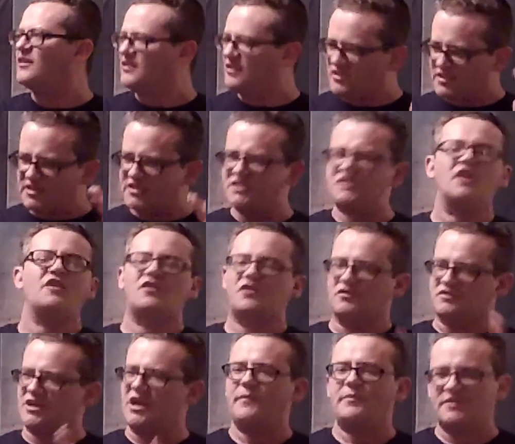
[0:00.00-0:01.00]
It's a
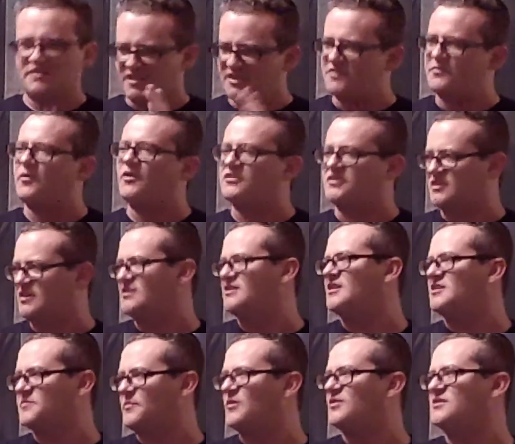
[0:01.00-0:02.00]
stereotype. It's this person, it's
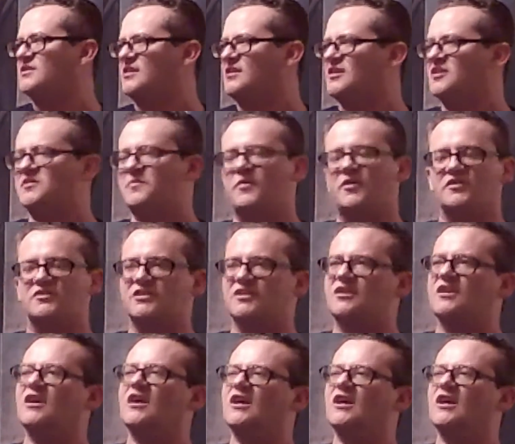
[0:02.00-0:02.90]
this person, this person.